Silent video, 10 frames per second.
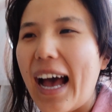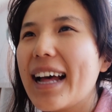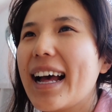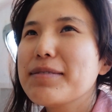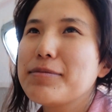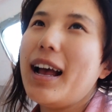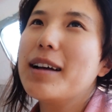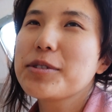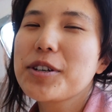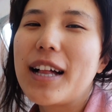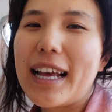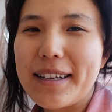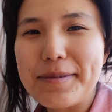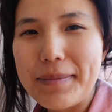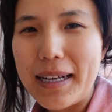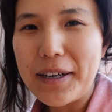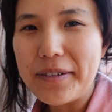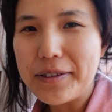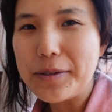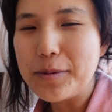I'm sure like many
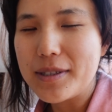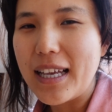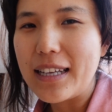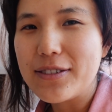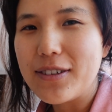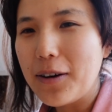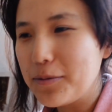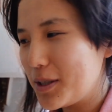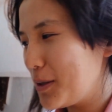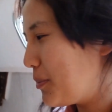of you would say don't,